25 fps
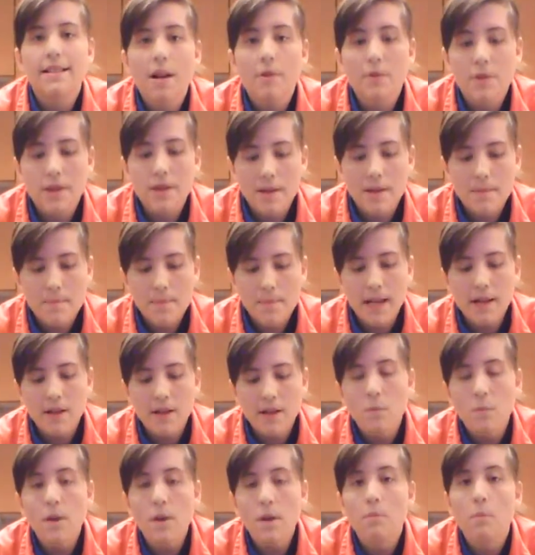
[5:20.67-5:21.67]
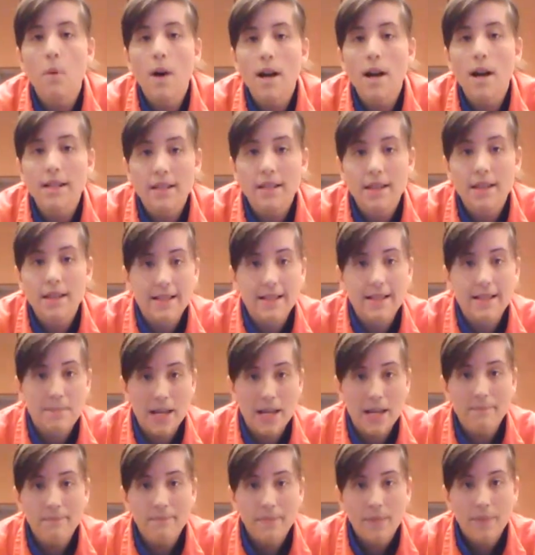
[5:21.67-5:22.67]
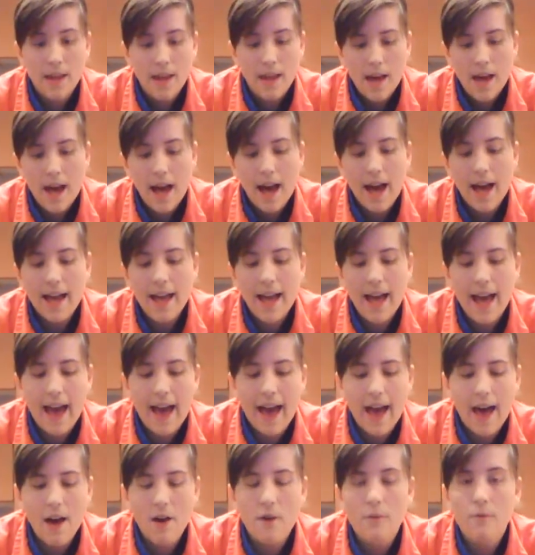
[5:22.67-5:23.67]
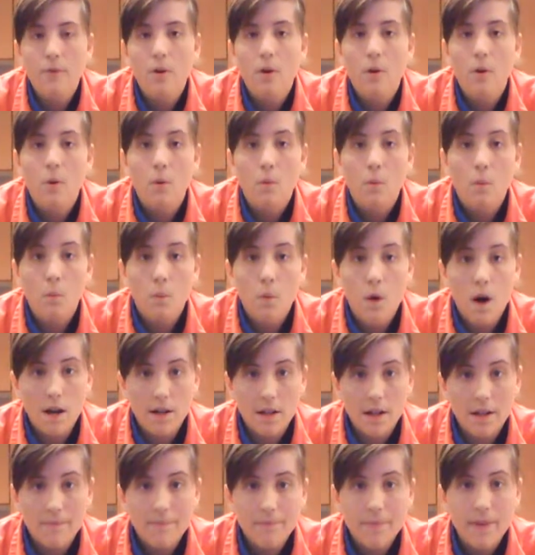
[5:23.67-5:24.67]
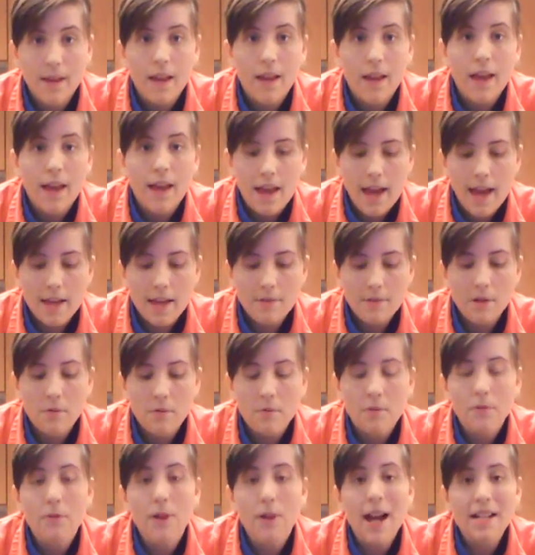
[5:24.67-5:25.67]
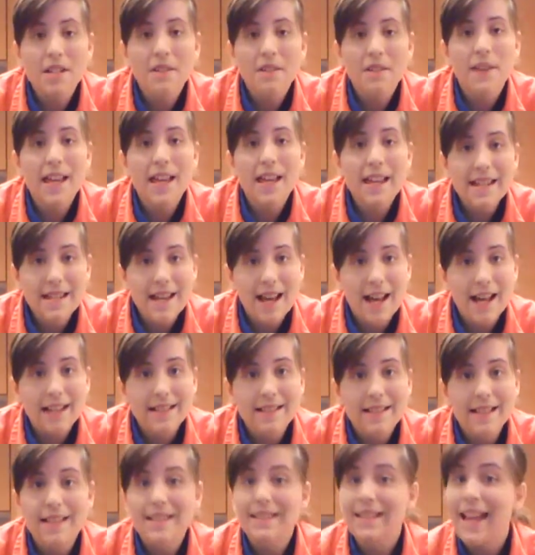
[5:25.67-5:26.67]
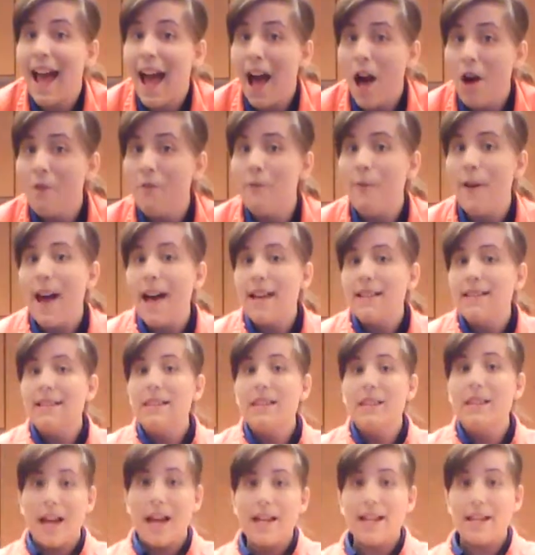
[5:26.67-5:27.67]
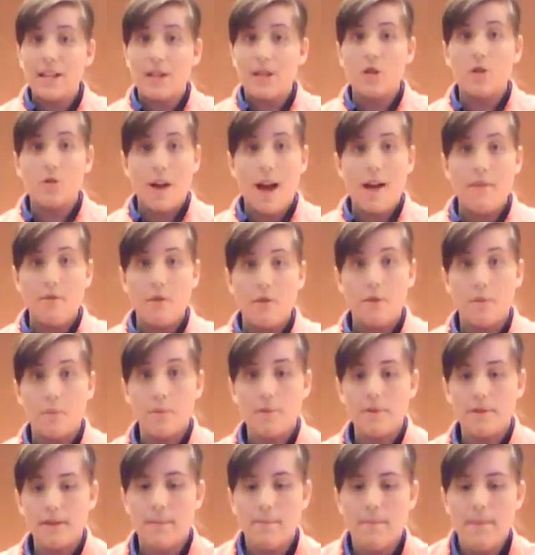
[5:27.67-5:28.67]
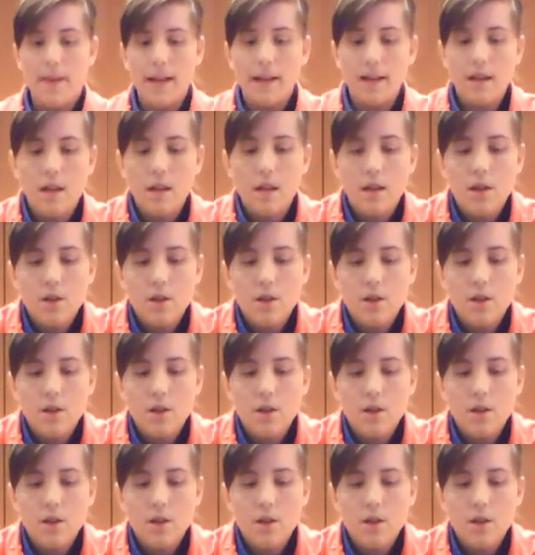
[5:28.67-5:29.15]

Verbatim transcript: Now, in the beaker with one glass bead, I have water. And the refractive index is how fast light can travel through something.